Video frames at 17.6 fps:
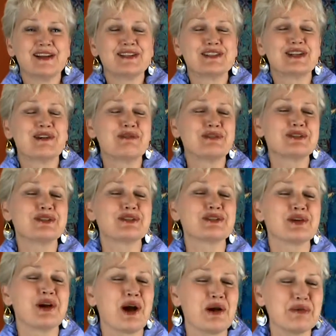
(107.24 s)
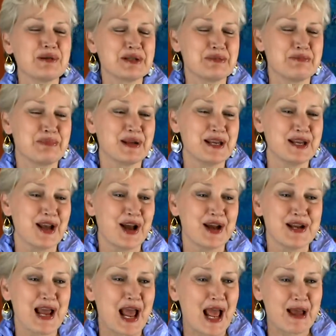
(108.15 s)
She was determined to be
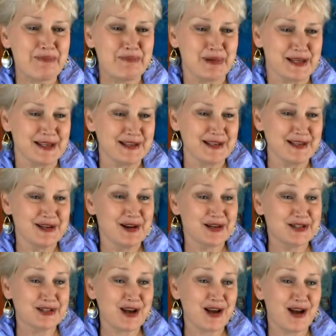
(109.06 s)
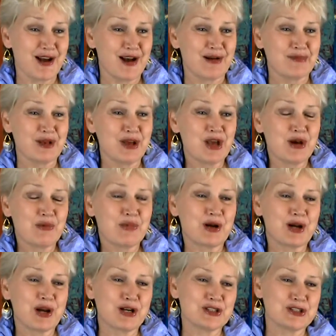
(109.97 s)
unhappy in her job
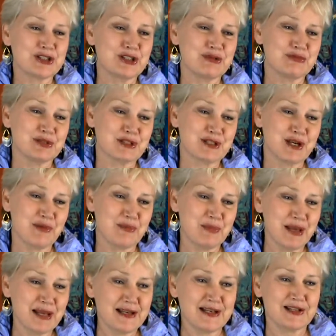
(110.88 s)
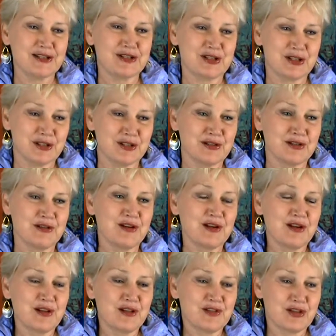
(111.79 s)
because she was committed to
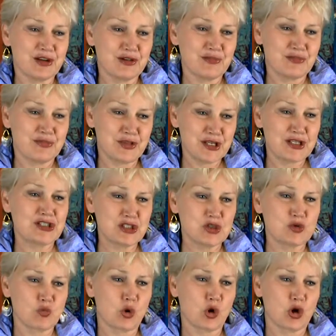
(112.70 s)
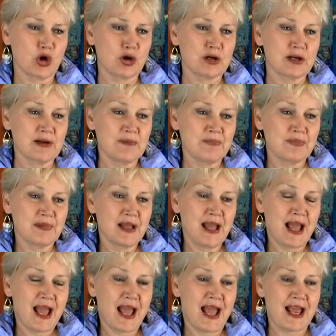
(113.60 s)
this is work,
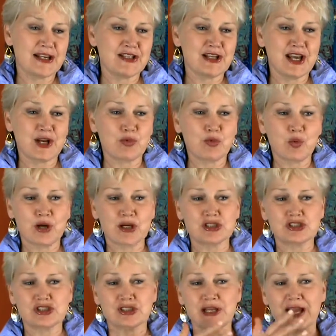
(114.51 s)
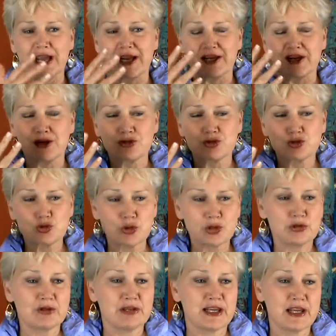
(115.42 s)
and yet where she had
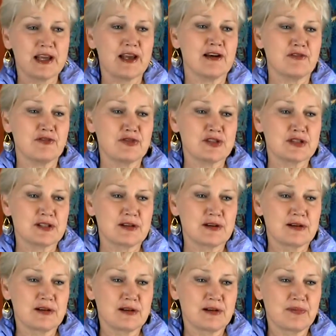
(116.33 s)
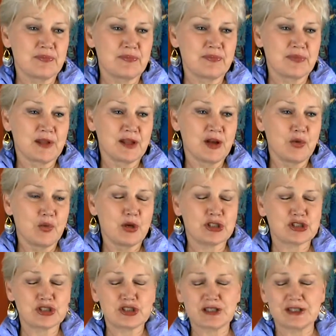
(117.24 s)
true gifts, which
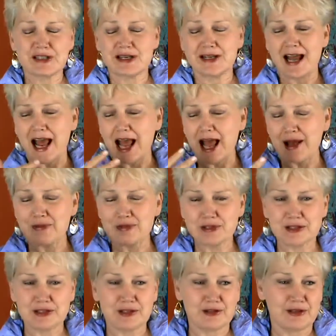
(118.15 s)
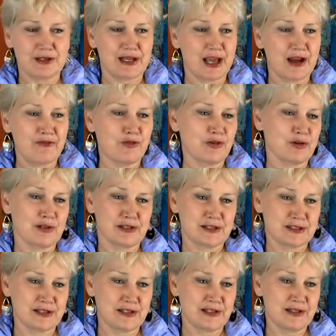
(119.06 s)
she did absolutely
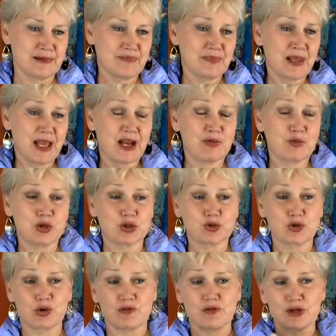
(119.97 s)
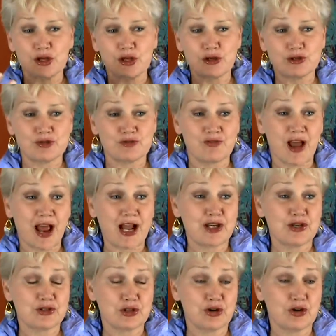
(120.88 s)
effortlessly and which were of huge
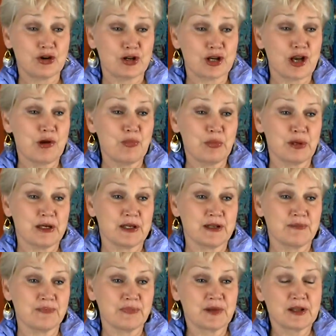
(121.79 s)
value to her company,